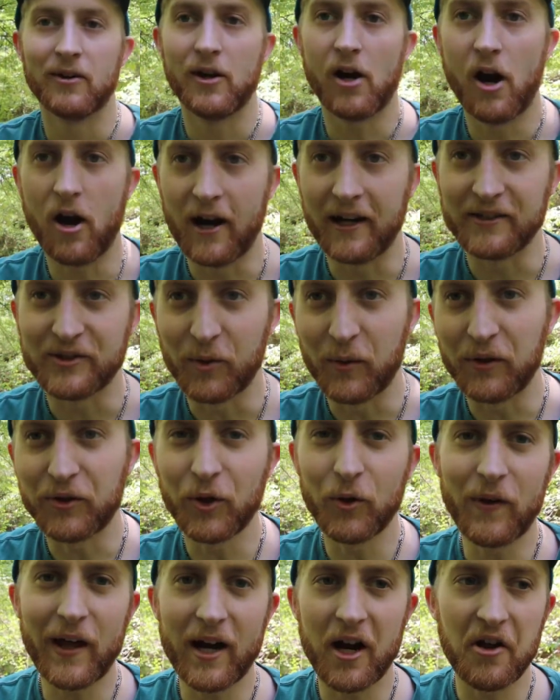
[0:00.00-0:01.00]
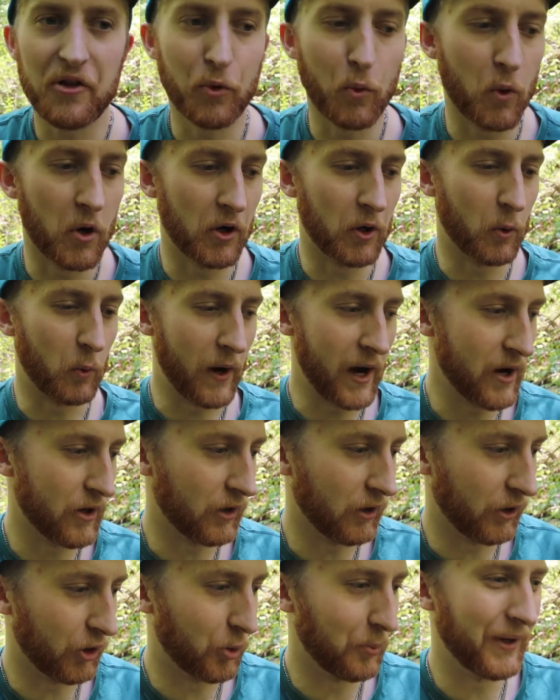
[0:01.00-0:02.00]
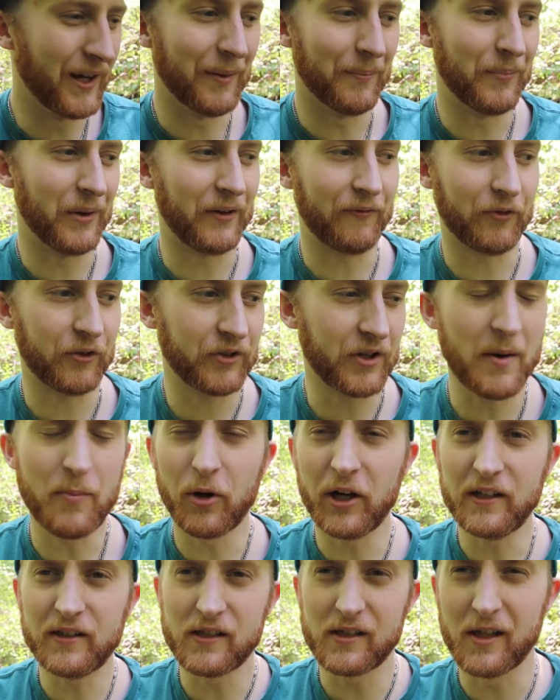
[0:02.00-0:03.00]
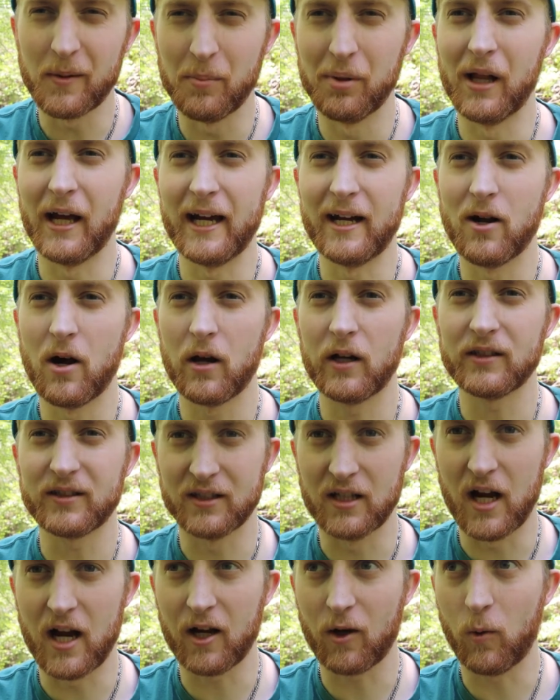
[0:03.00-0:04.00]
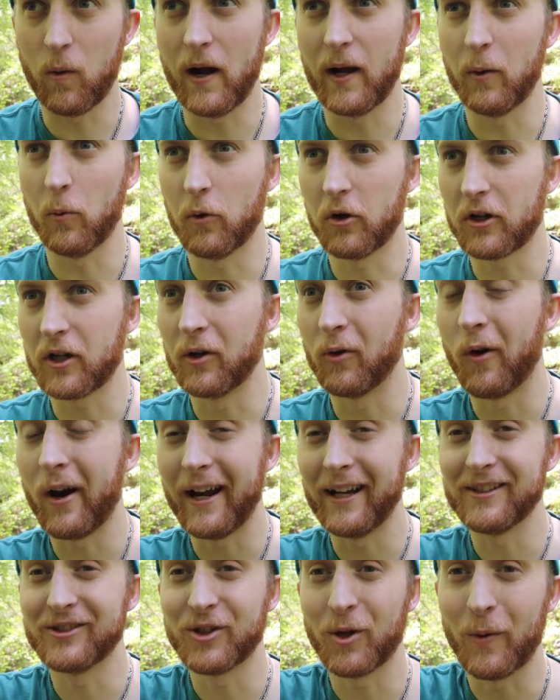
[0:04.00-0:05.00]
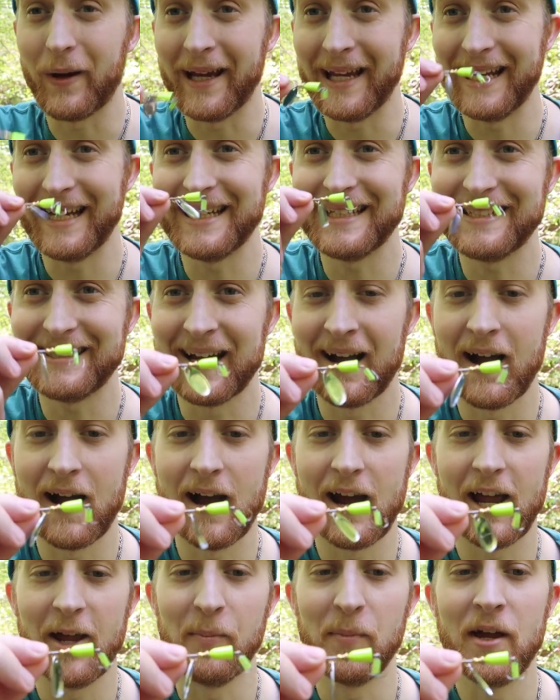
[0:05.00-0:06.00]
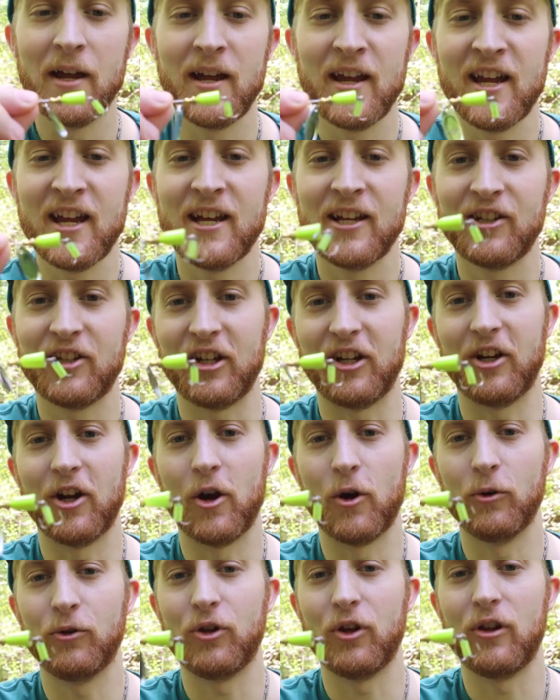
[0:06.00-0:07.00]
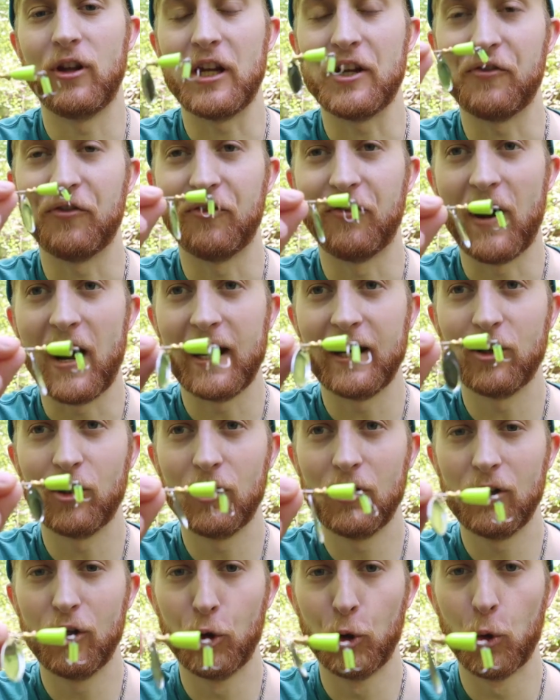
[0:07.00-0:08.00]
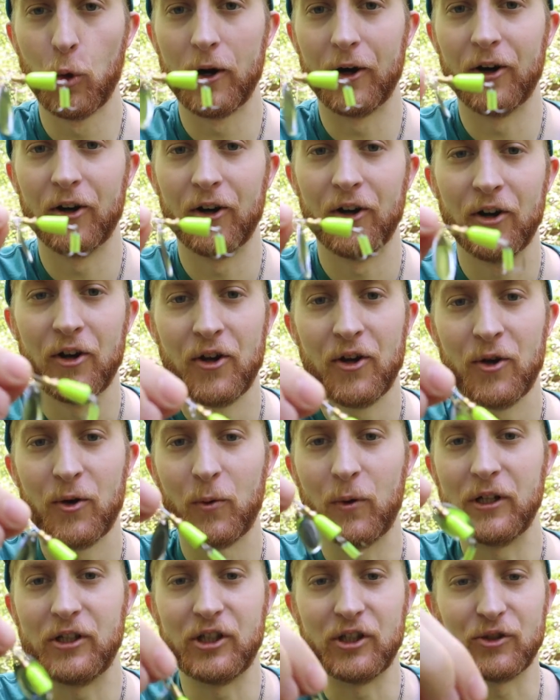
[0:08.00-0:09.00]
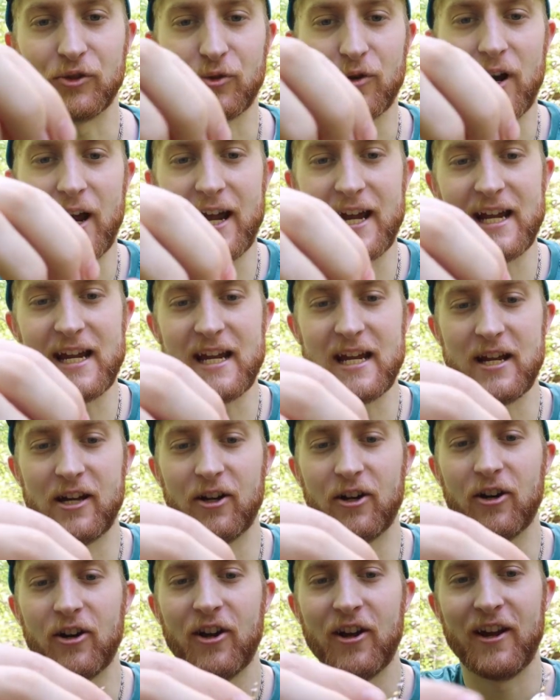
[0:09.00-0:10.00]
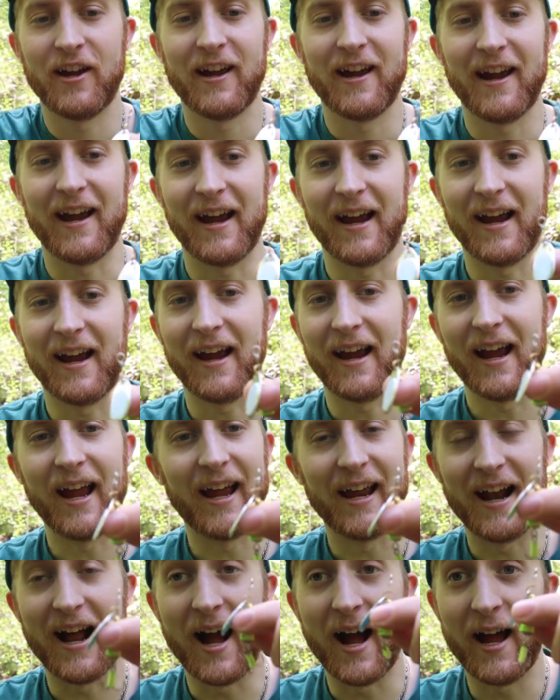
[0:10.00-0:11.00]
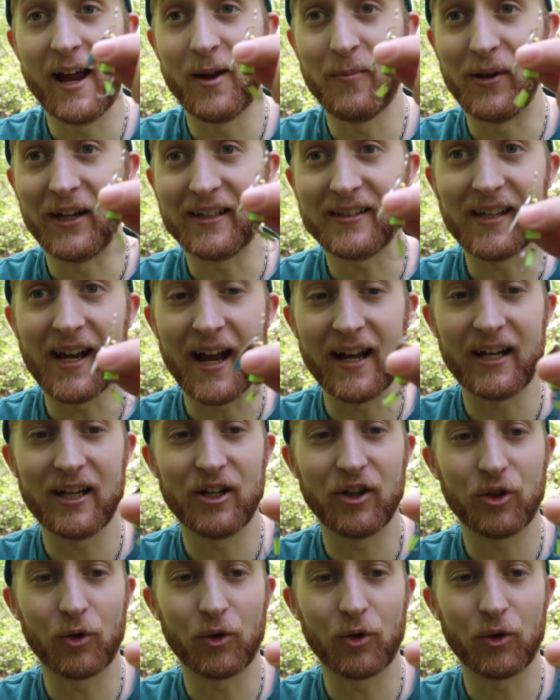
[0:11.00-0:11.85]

All right, so we threw that other one around a little bit, but for some reason the blade on it's not quite working right. So it is time to go to the final lure, which is right here. And I am excited to